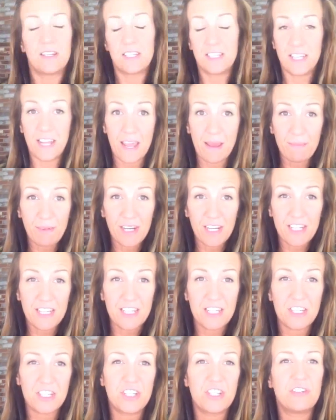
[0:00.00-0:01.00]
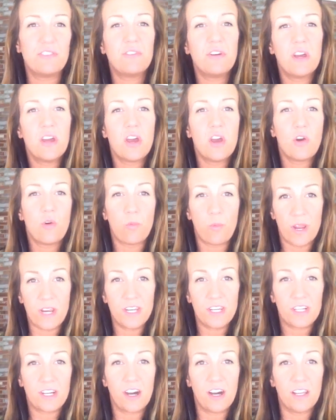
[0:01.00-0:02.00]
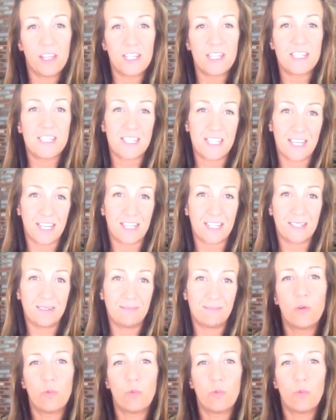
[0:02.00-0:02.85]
Today I'm going to teach you when to call in sick.